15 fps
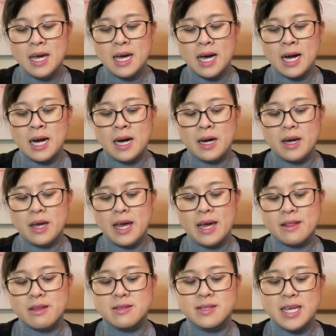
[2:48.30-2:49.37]

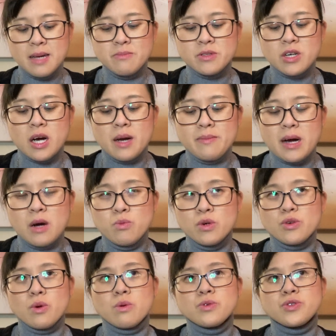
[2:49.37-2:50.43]
At the same time, I would
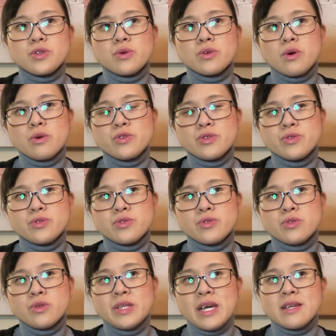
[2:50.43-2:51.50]
also go
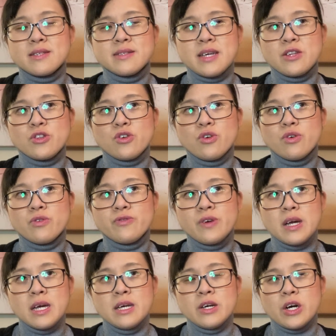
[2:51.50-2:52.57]
to the extent of
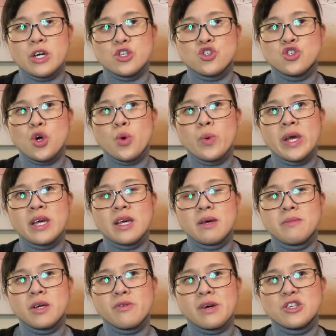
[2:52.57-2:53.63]
showing
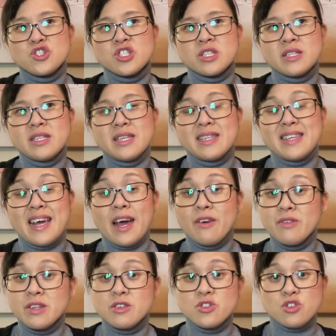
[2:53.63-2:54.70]
immigration
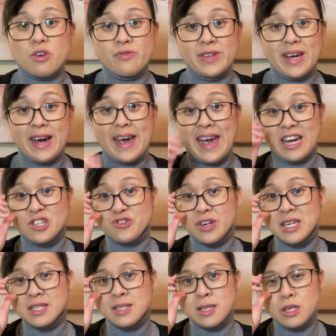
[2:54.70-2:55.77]
evidence of their
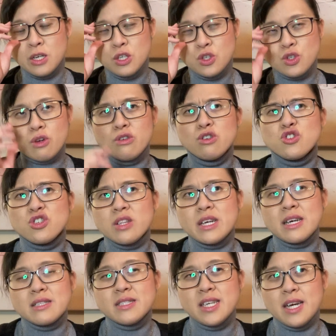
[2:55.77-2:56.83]
address. So usually
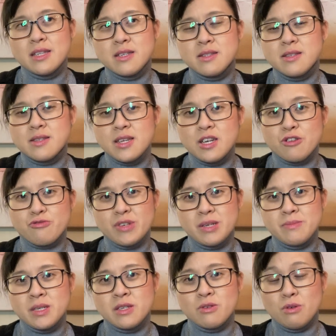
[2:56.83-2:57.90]
a tenancy
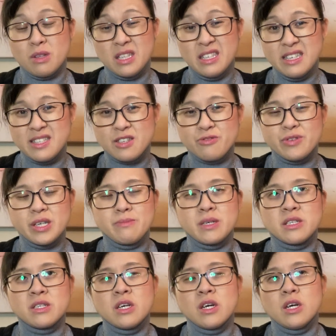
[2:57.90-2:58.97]
agreement or lease
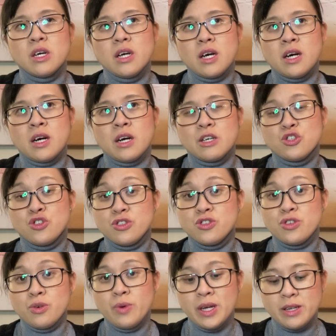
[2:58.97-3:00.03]
agreement should
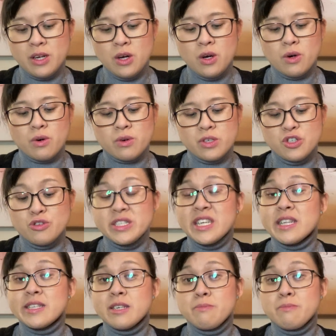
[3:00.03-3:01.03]
do it, or utility